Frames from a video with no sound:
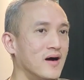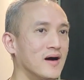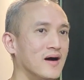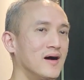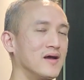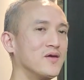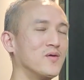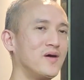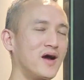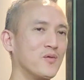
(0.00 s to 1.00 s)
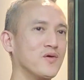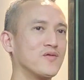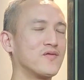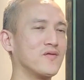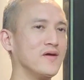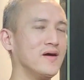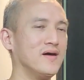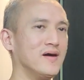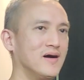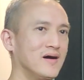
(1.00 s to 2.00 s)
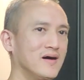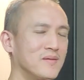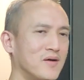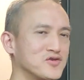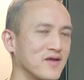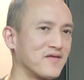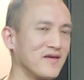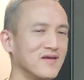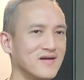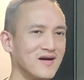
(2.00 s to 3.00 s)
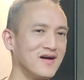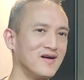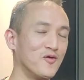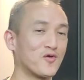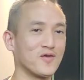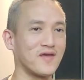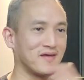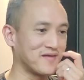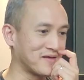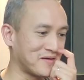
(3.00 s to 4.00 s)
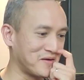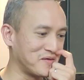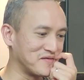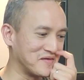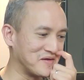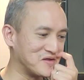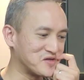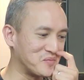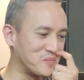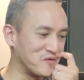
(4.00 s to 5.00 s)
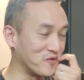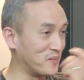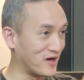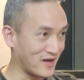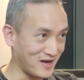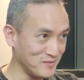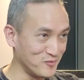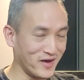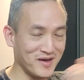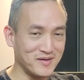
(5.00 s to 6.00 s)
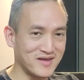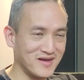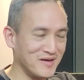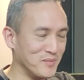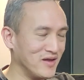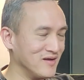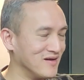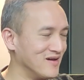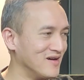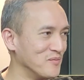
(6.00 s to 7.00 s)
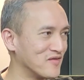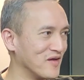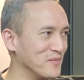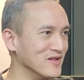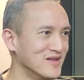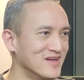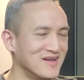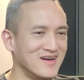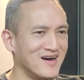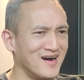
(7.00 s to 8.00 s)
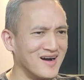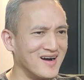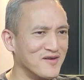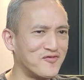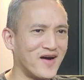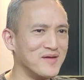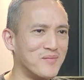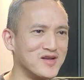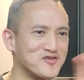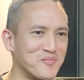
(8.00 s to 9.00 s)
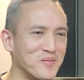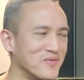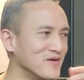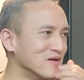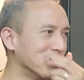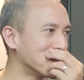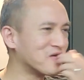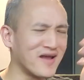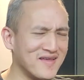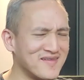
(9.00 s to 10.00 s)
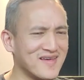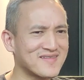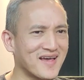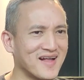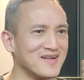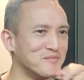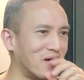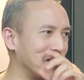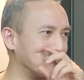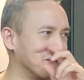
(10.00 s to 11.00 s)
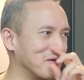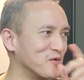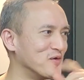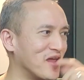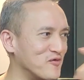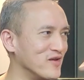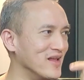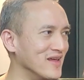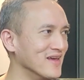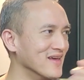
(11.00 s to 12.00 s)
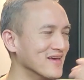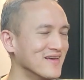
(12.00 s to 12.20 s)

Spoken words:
I was, how shall I say? Of course, I started out as the HR VP for the marketing arm, where again I met Mr. Amil. Fun bunch of people, crazy as hell, but that really